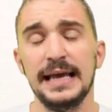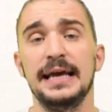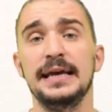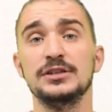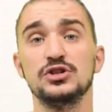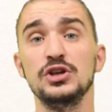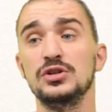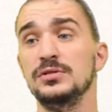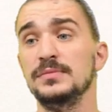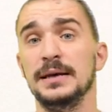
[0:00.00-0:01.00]
it's going
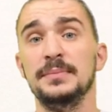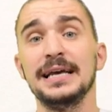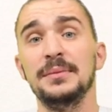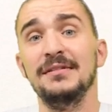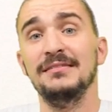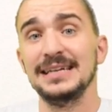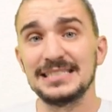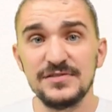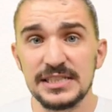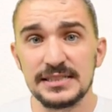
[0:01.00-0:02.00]
to become
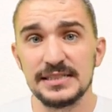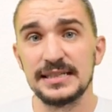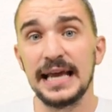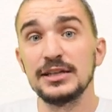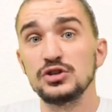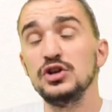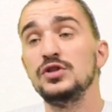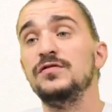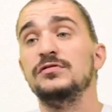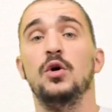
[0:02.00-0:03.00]
less viscous and it's going
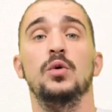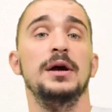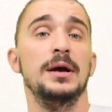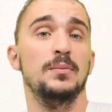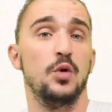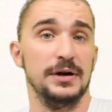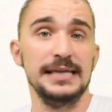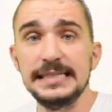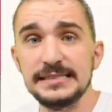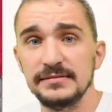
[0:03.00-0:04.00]
to flow more
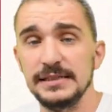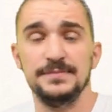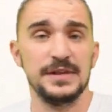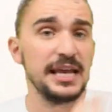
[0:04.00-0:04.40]
easily.